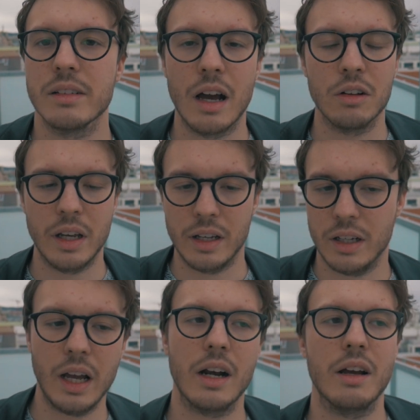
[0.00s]
Now they
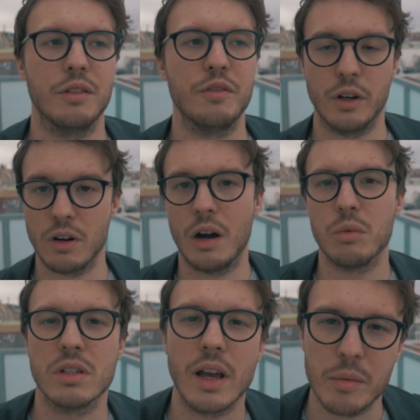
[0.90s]
kind of have to figure out
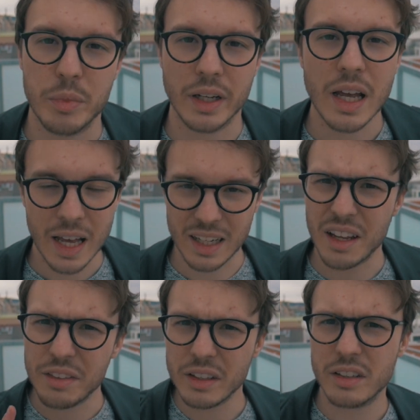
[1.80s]
what's happening. And
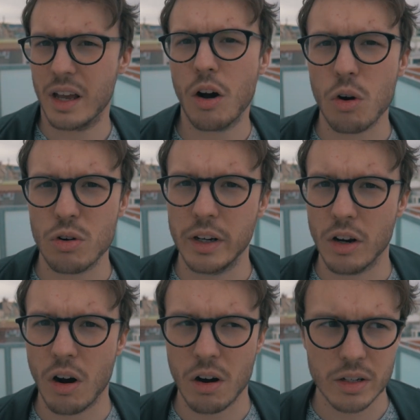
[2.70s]
I think they already
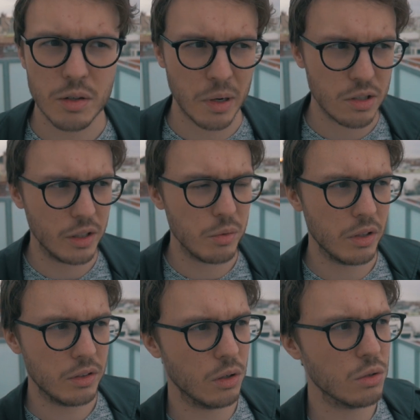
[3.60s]
are, especially
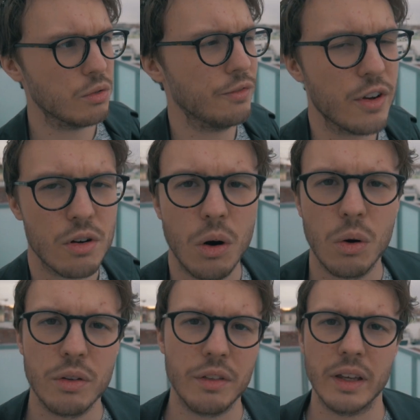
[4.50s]
with those
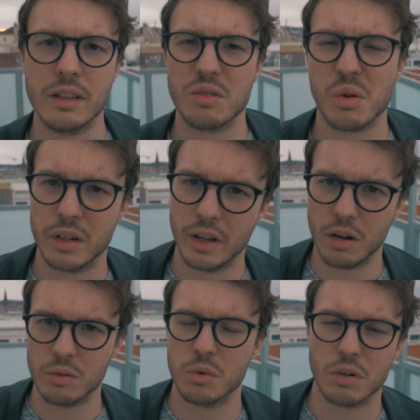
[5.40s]
Vero things where they
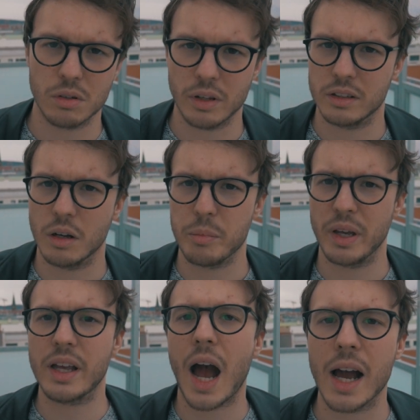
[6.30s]
were like the
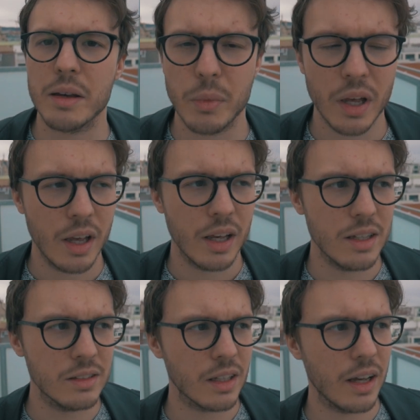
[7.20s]
big hype
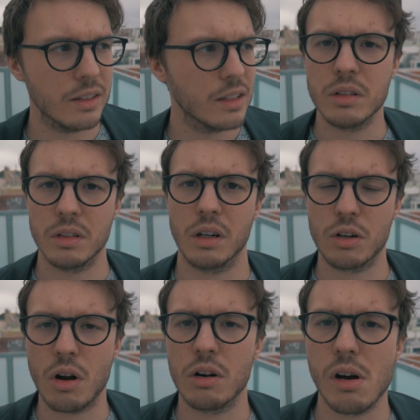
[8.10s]
is that the
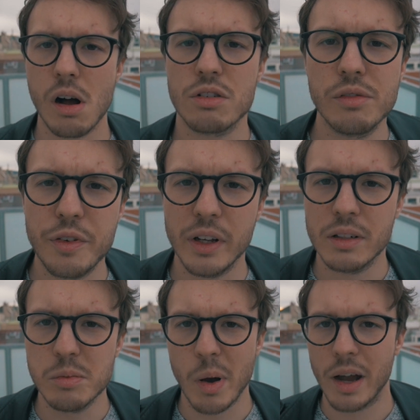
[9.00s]
chronological feed
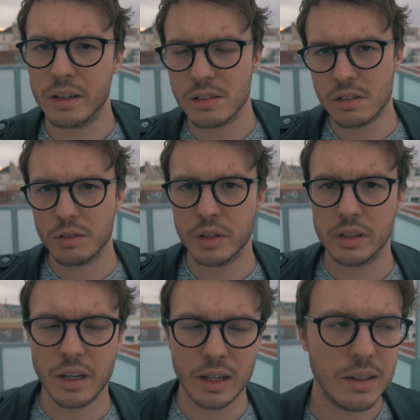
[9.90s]
is back and stuff
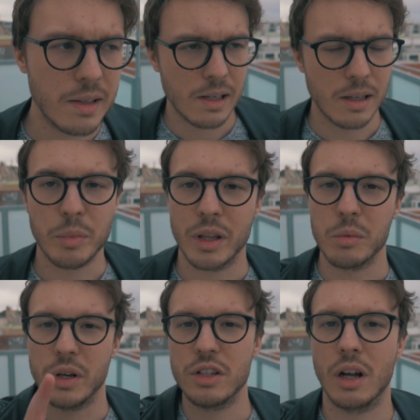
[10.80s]
like that. Uh, by the
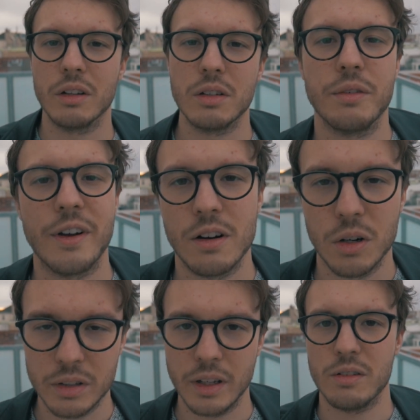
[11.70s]
way, shout out to
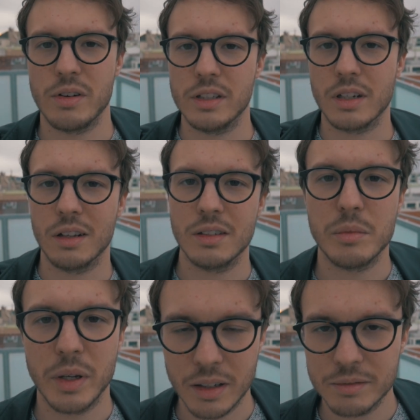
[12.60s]
Vero, they reached out to
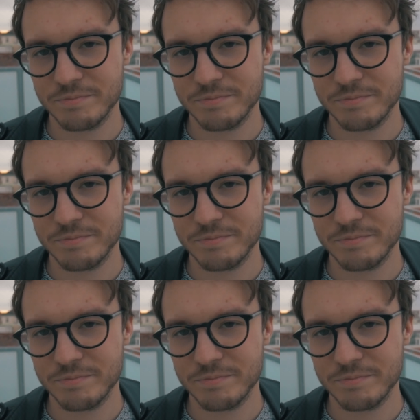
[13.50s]
me.